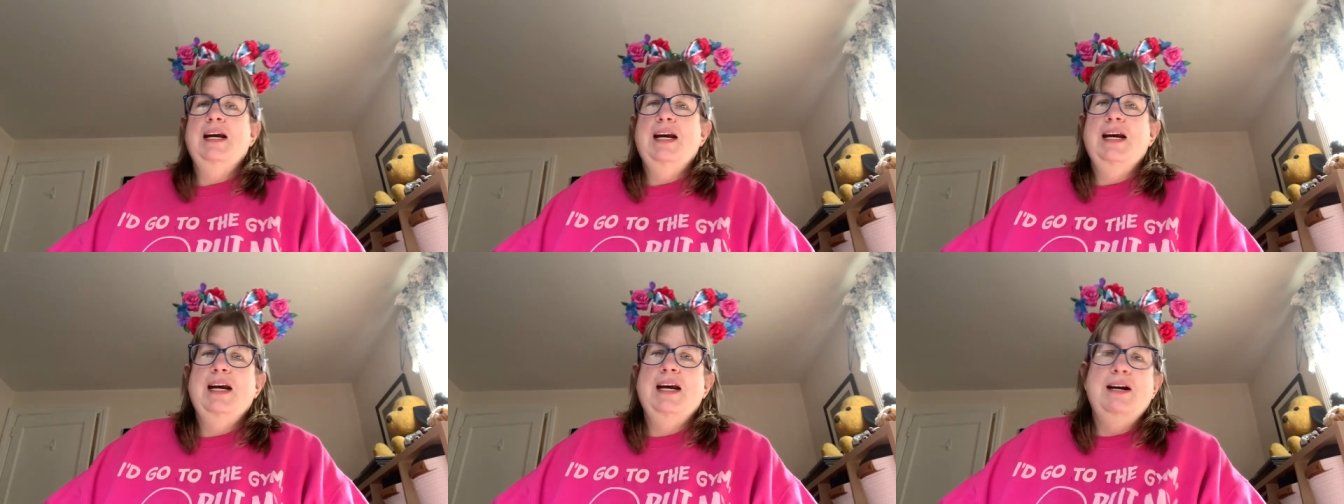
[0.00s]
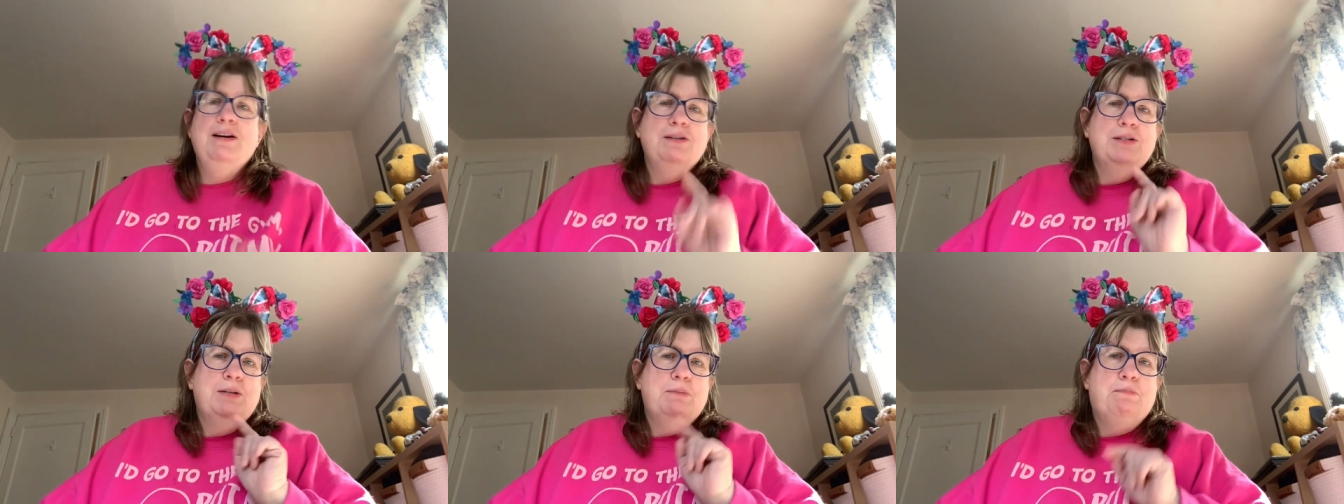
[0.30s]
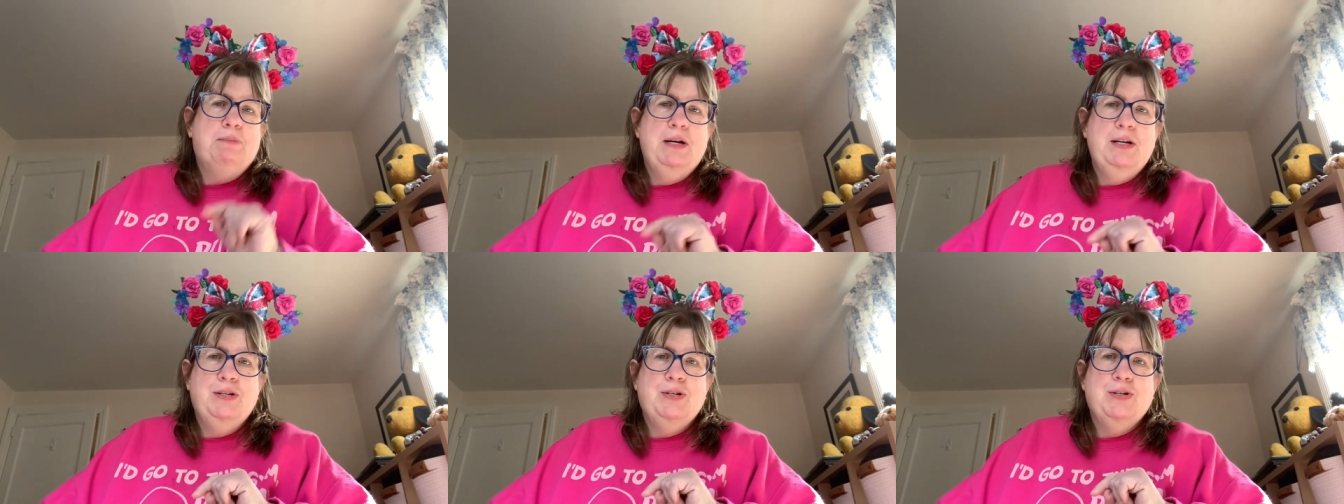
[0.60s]
Here's a
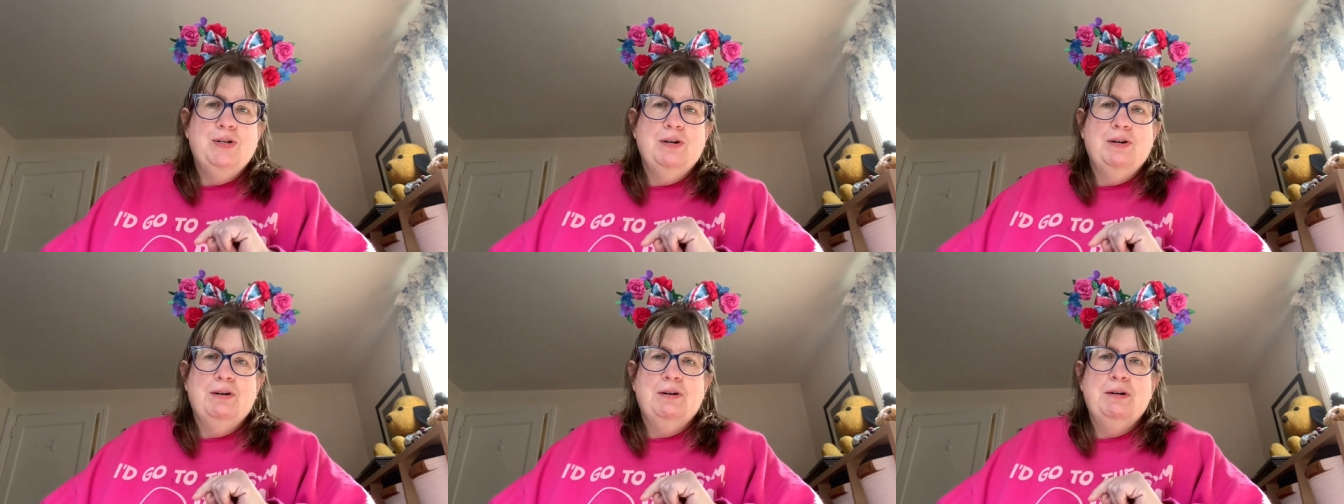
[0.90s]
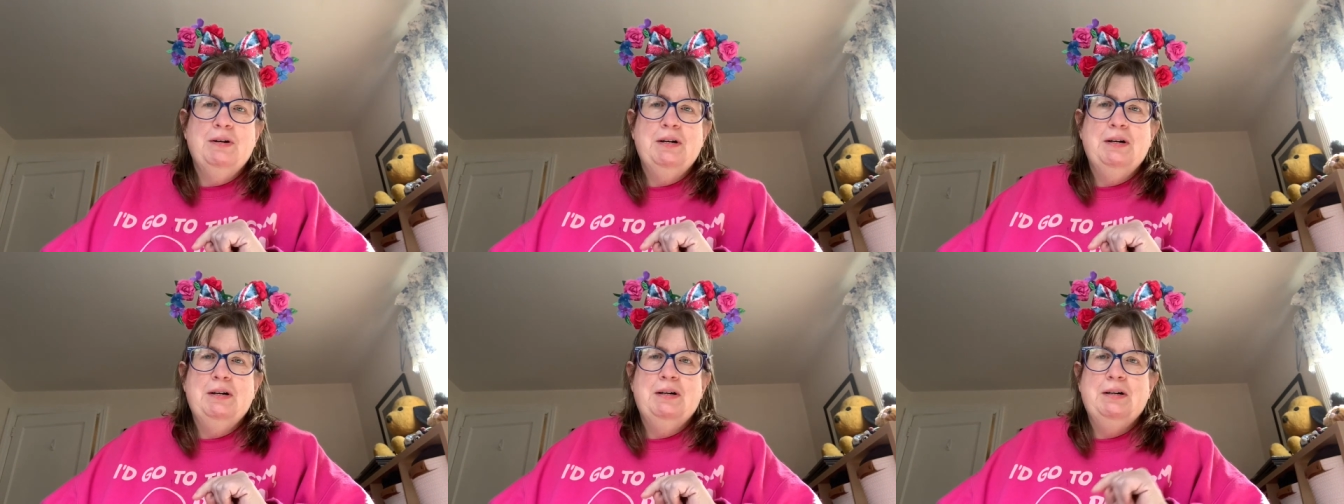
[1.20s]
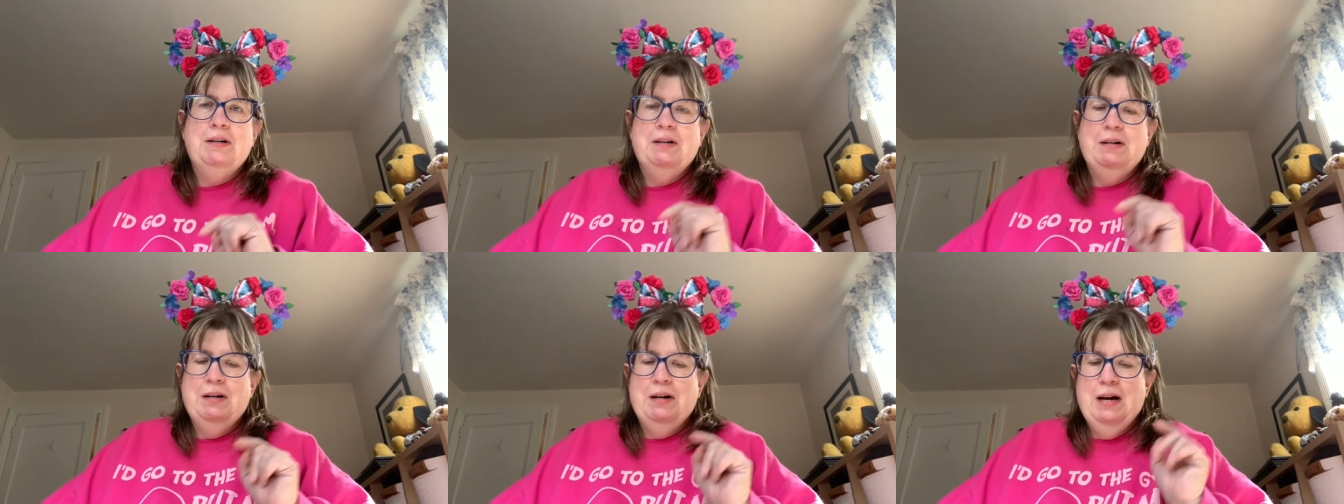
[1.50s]
picture
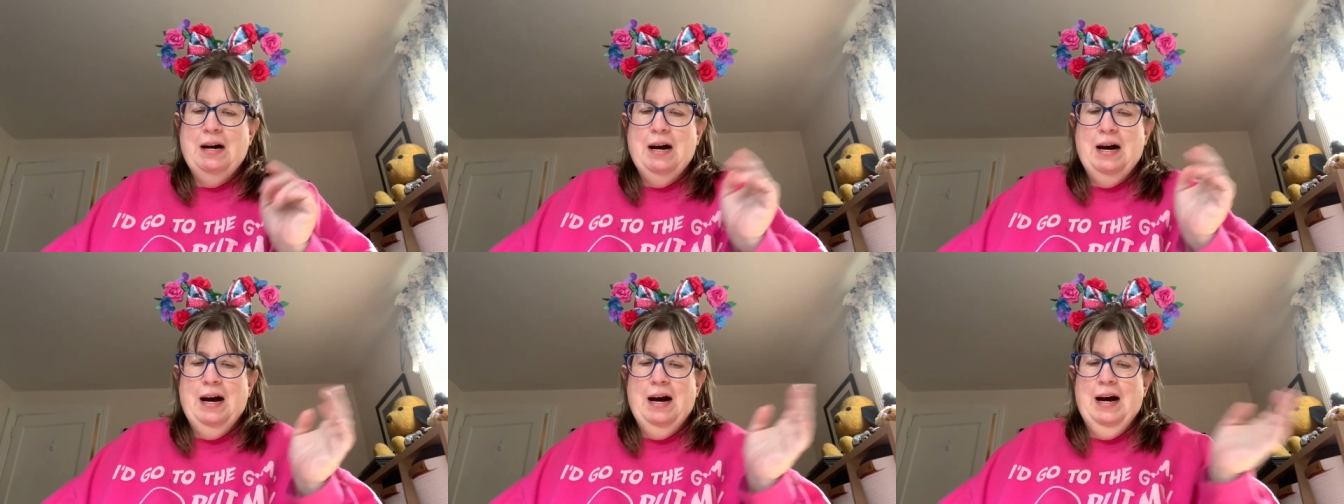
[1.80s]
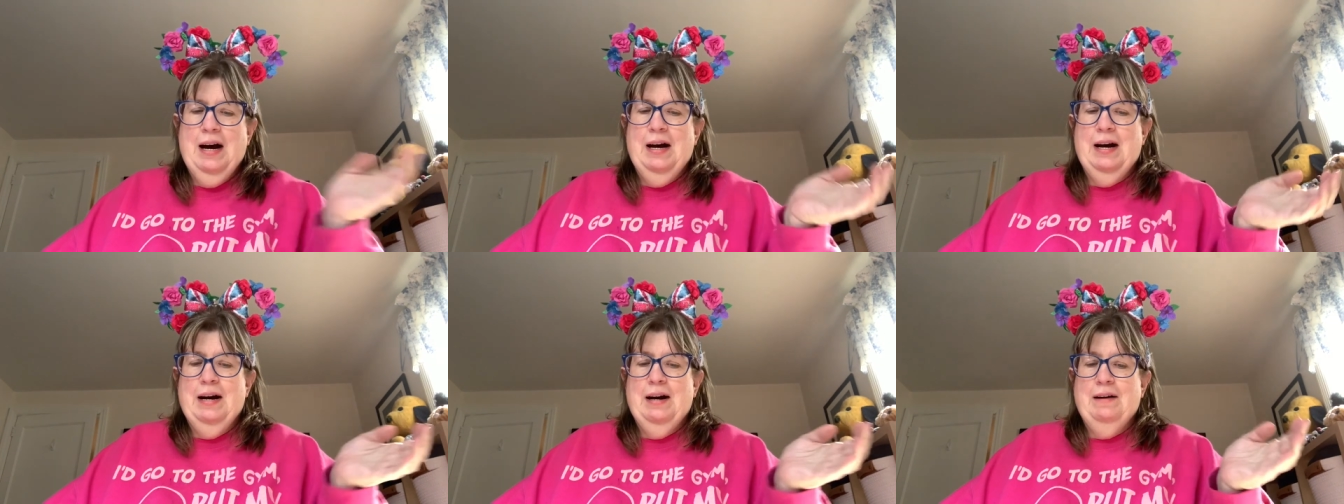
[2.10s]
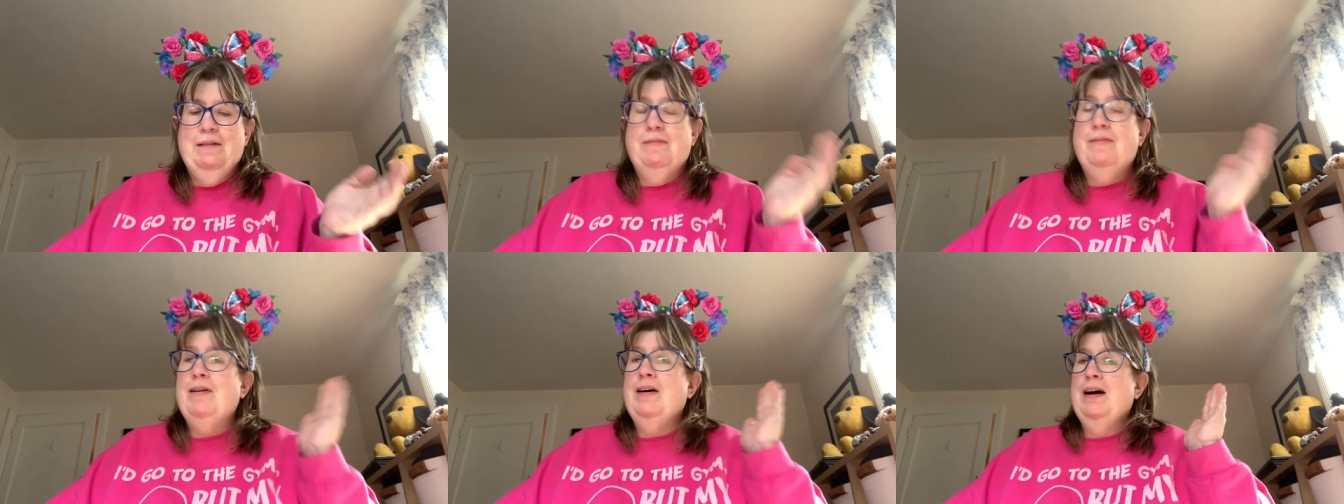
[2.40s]

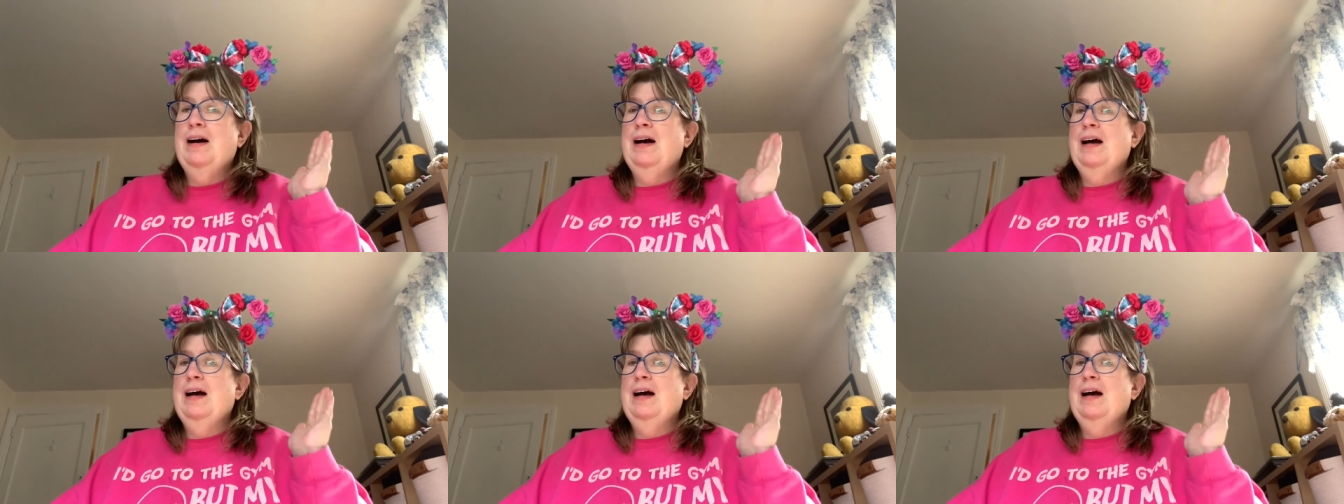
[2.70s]
of